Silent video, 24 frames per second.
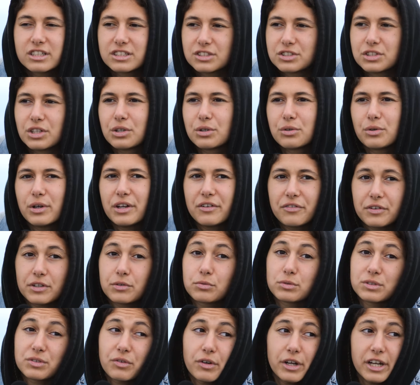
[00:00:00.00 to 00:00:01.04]
So if it
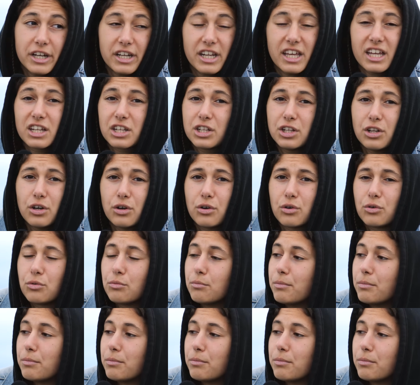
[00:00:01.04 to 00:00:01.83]
was raining, no.